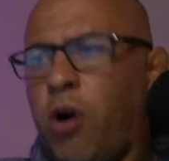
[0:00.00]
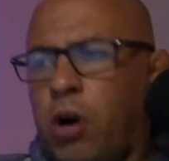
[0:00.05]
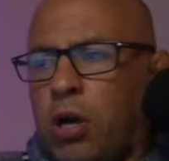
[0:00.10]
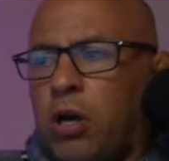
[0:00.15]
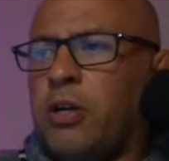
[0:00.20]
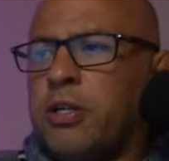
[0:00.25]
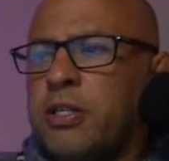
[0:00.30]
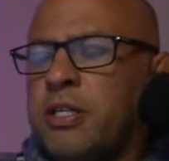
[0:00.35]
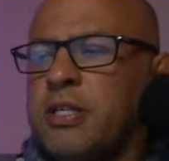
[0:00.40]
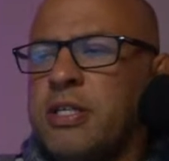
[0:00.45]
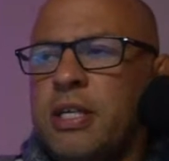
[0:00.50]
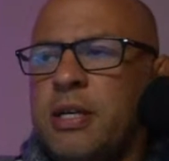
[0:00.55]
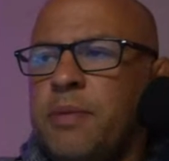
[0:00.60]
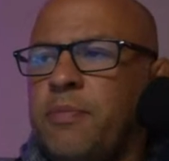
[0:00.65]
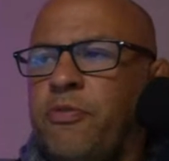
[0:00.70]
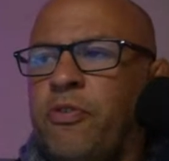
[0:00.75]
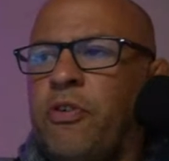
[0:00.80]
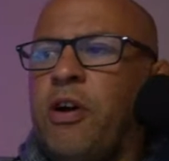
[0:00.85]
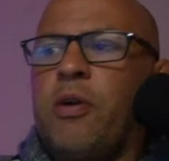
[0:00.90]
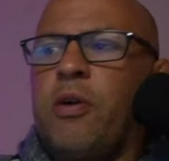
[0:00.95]
I'd like to see
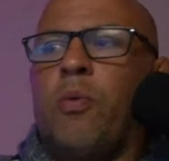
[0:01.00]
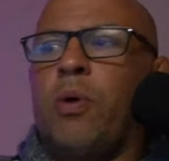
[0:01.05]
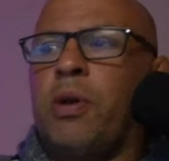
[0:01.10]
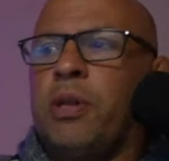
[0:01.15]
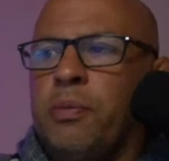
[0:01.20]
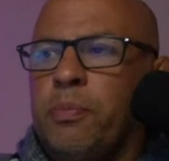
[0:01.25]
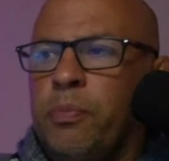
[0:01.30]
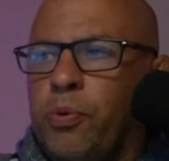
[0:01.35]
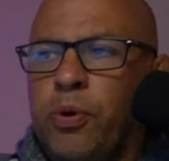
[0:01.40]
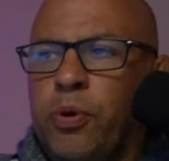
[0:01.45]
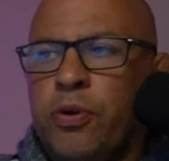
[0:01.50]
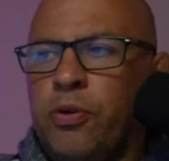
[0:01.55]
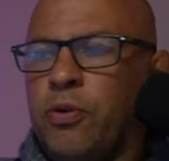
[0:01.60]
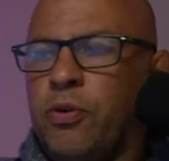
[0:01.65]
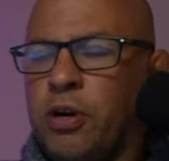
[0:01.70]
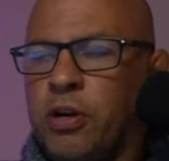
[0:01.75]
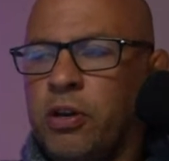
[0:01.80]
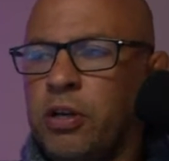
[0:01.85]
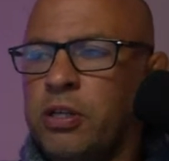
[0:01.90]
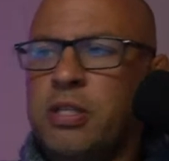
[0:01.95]
him fight a Wonder Boy,
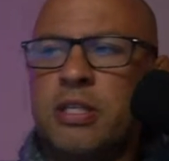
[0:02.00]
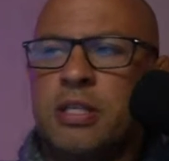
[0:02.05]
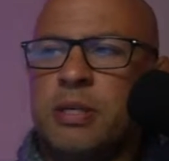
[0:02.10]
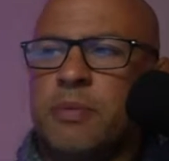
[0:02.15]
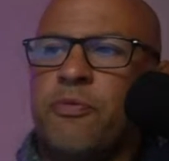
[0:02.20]
or I'd like to